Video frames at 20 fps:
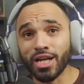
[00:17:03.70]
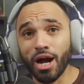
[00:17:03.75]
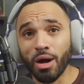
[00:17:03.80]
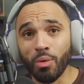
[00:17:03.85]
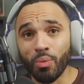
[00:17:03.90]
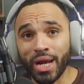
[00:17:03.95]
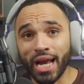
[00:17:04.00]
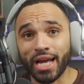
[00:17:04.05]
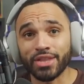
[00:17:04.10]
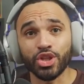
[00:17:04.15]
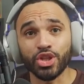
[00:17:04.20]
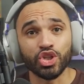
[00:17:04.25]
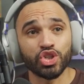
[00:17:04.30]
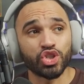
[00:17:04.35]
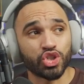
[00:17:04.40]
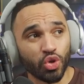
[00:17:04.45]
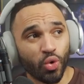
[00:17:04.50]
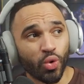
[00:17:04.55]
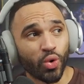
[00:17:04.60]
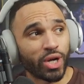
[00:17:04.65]
up, we got the
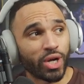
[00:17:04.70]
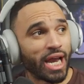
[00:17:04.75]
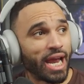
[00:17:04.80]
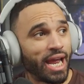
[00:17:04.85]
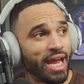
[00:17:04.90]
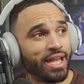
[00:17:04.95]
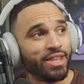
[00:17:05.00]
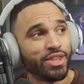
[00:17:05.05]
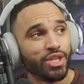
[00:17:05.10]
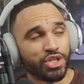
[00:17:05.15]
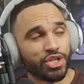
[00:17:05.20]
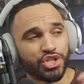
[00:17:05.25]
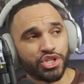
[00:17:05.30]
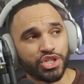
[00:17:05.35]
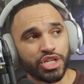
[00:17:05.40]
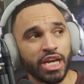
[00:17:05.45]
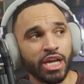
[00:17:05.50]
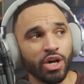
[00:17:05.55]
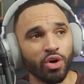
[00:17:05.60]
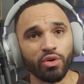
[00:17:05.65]
sword and the
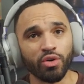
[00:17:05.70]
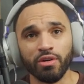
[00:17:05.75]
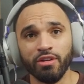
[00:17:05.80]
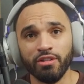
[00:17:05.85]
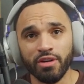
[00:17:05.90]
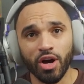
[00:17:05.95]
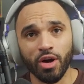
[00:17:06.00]
shield.